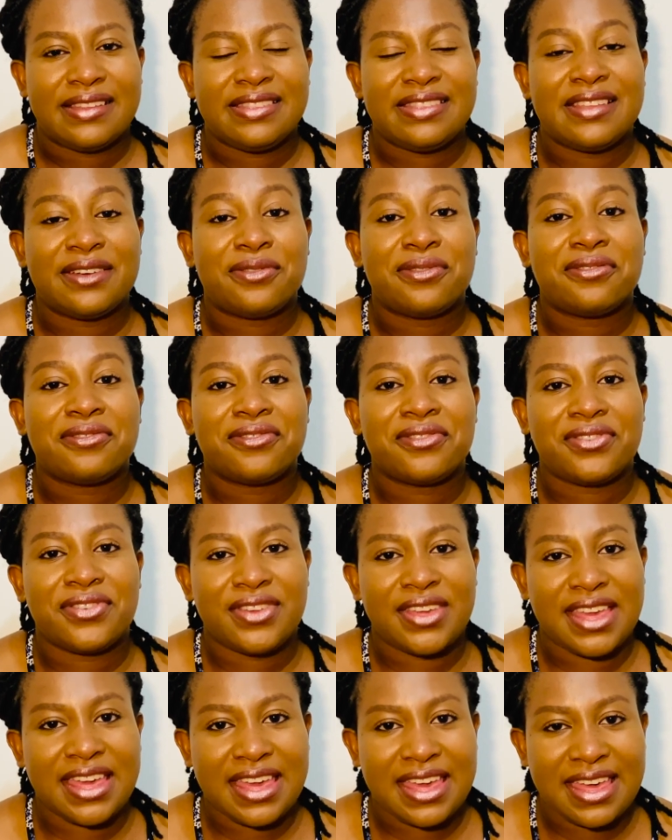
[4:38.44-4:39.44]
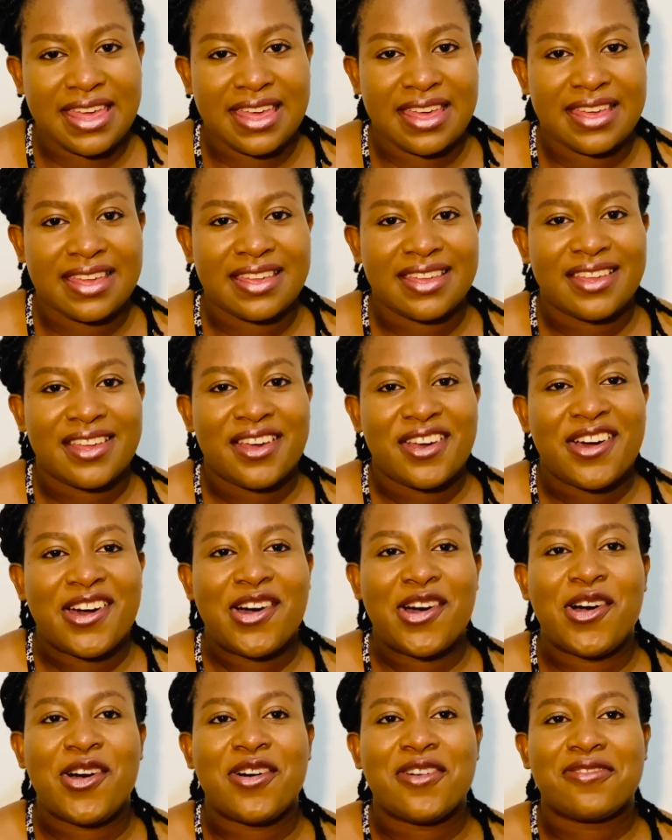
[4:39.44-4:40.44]
the fear
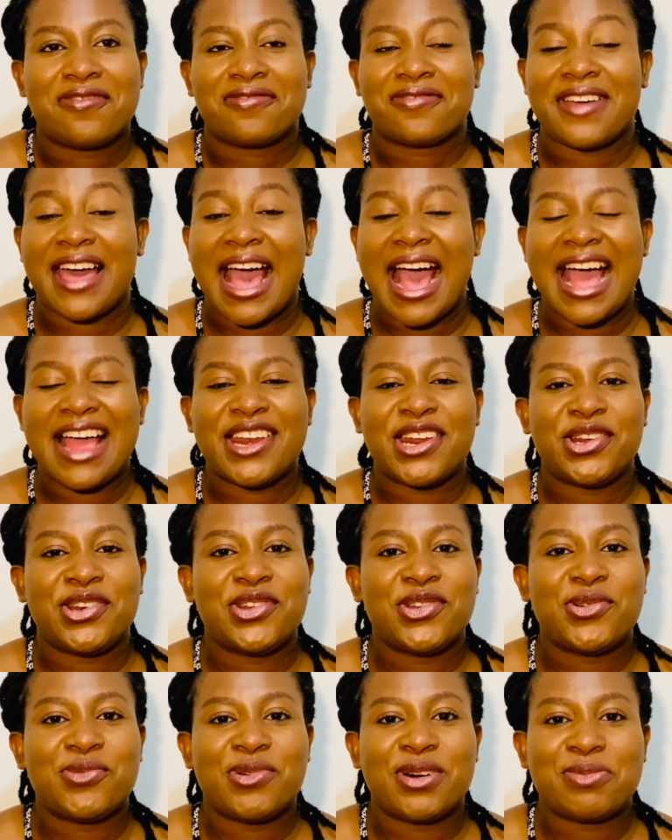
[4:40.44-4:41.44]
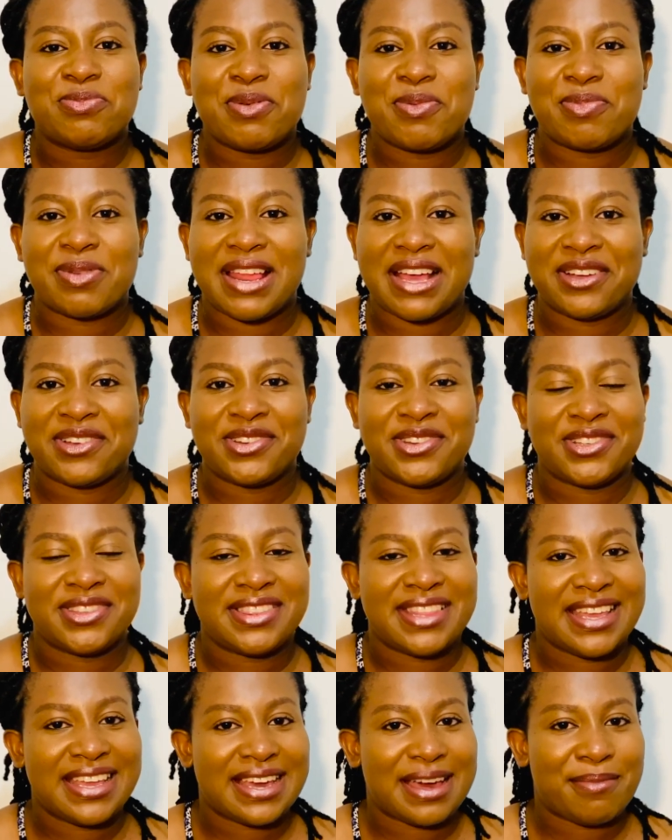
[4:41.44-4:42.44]
of, I don't know what people are going to
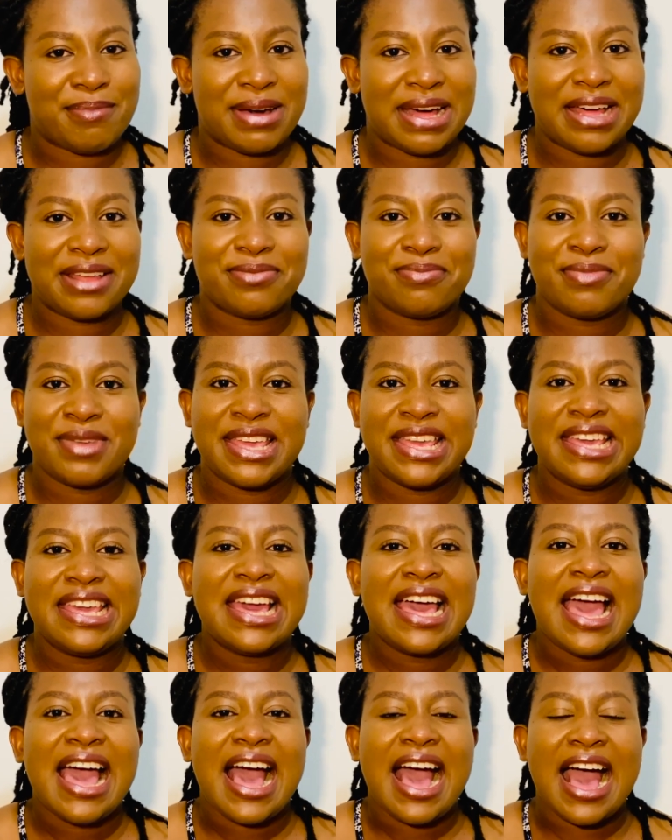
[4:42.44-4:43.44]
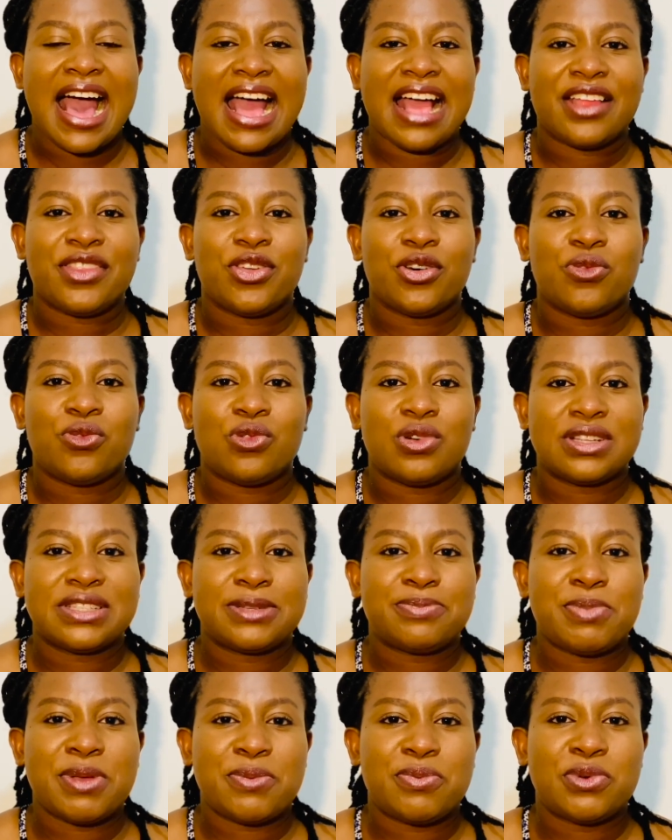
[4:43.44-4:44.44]
think about me. I don't want
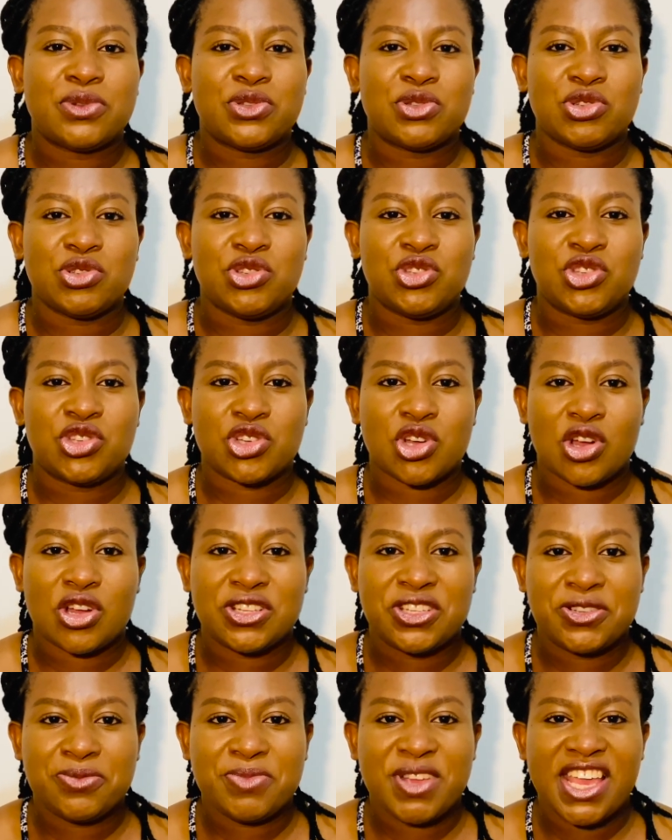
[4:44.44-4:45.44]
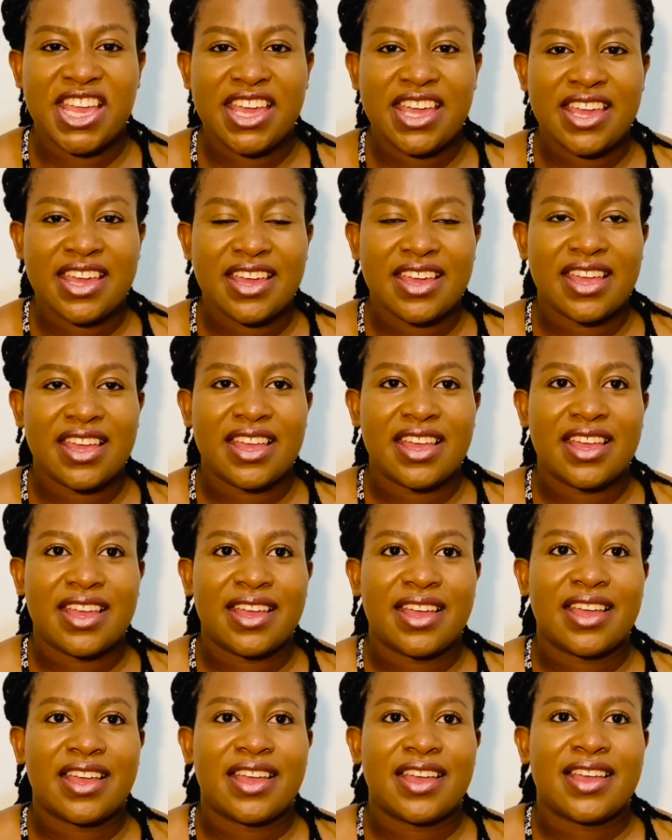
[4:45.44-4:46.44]
people to judge me.
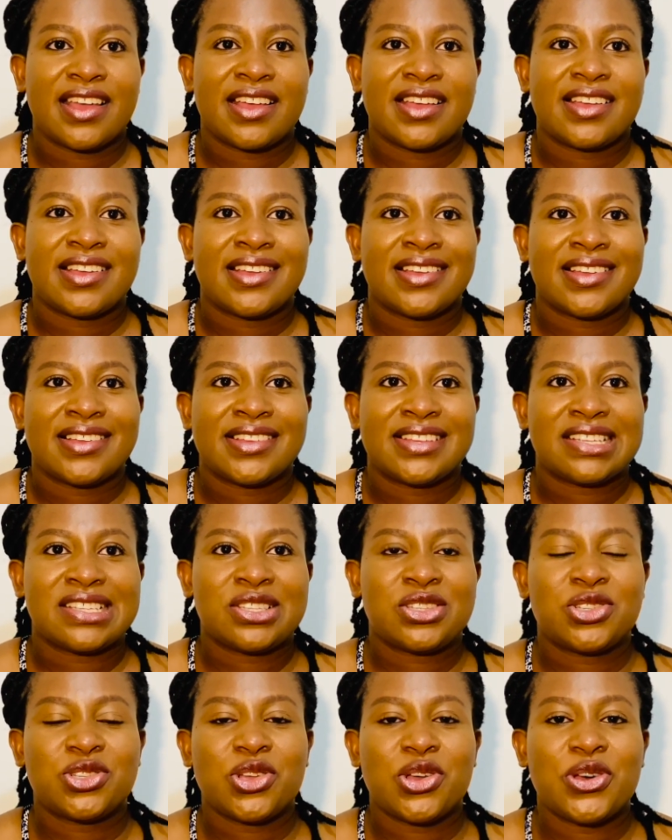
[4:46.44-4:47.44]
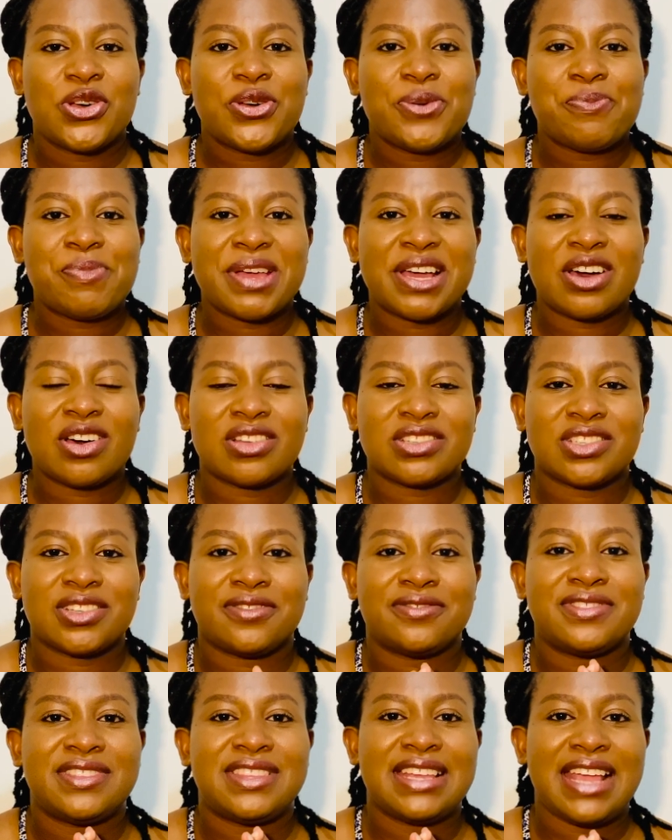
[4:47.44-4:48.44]
So because
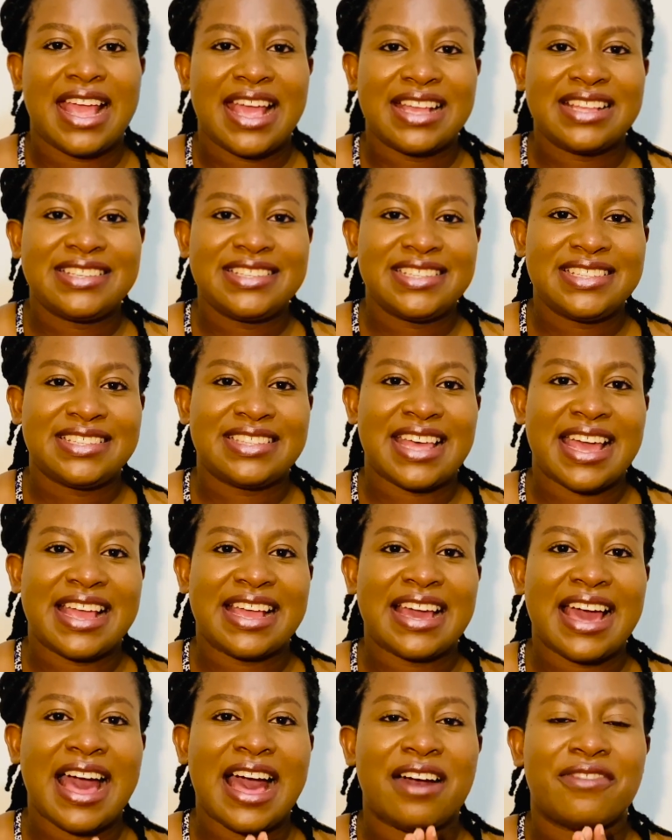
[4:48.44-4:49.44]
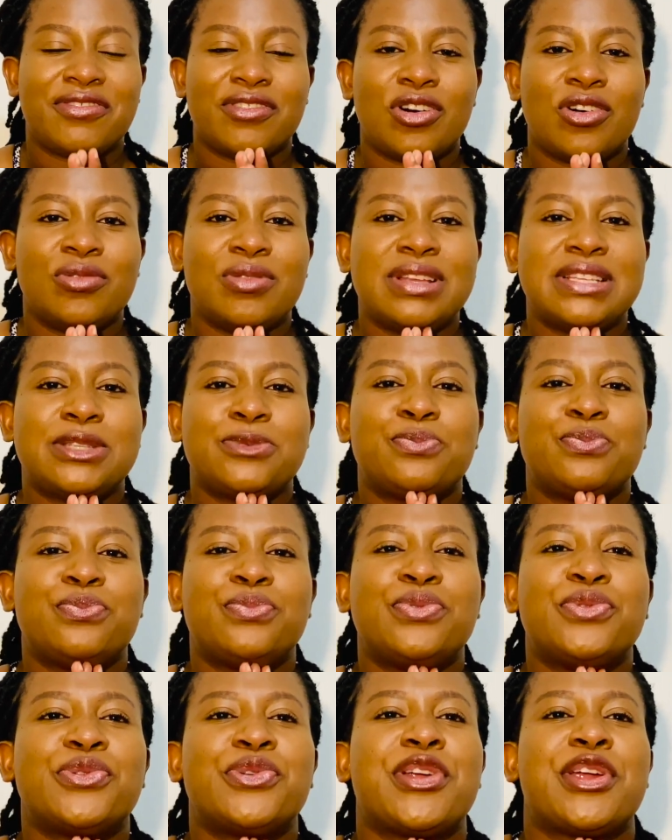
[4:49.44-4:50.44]
of this, like, I've always
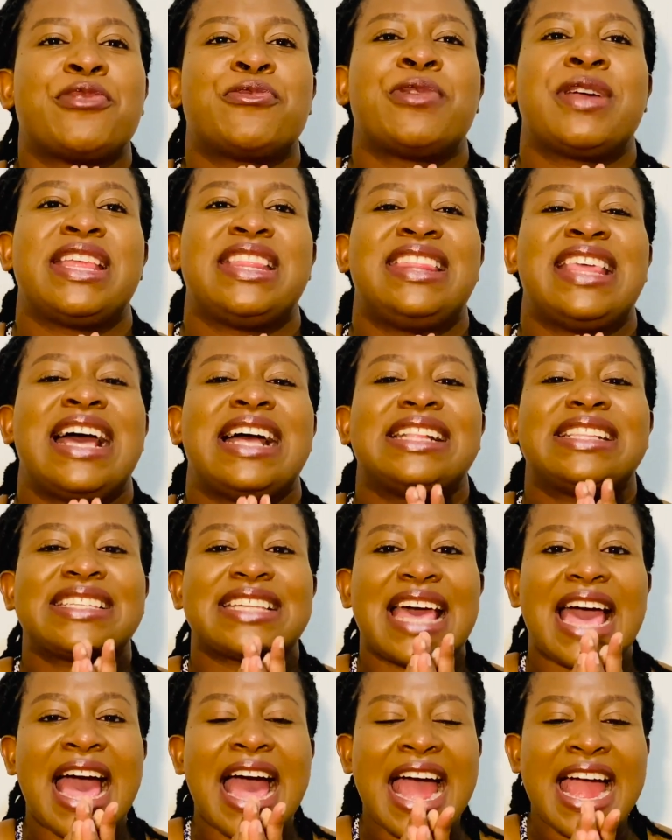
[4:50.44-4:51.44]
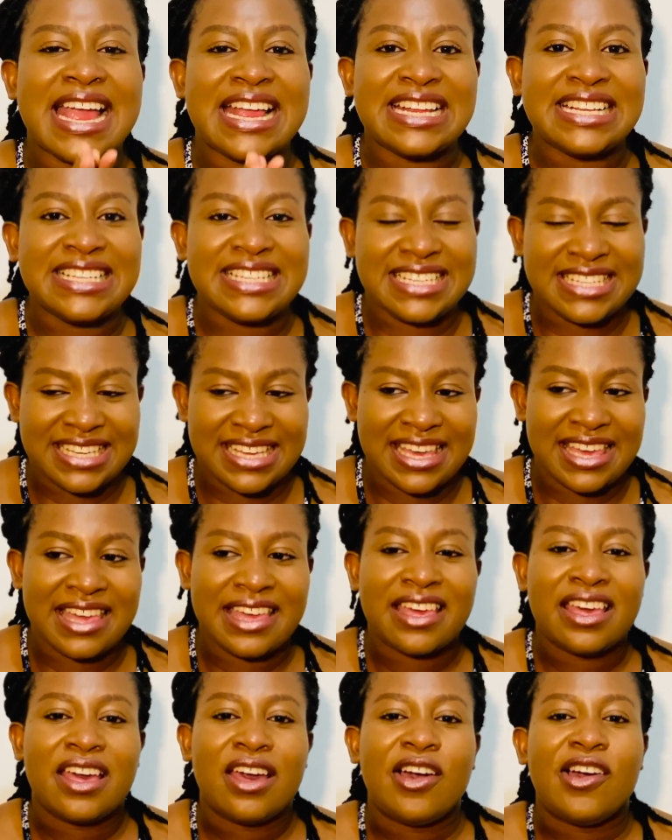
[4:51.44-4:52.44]
put away that idea
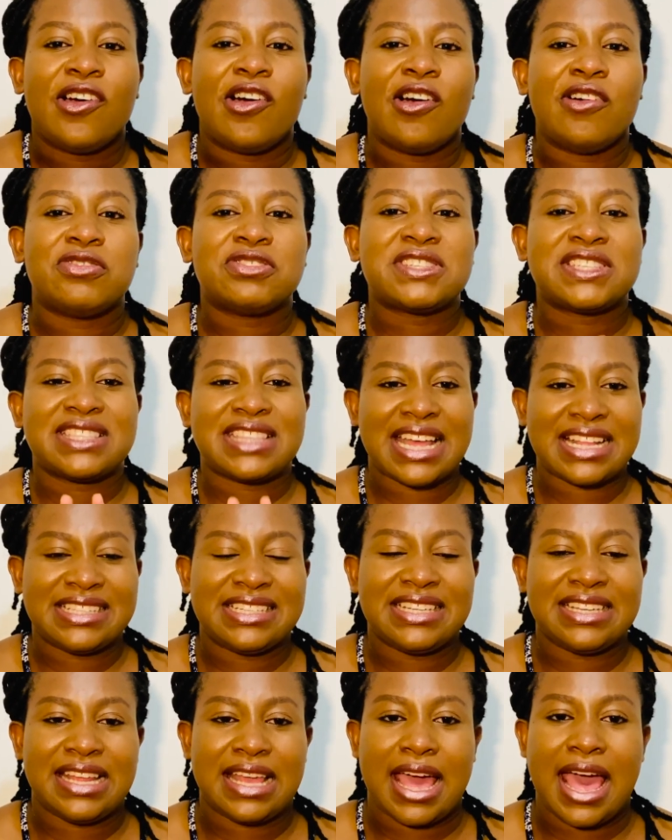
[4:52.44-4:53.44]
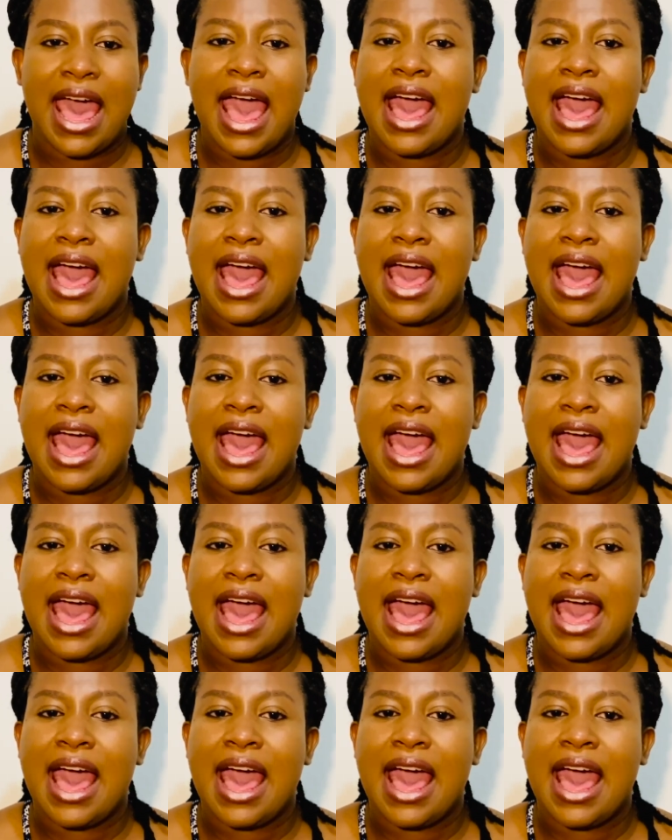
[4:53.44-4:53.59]
of starting it.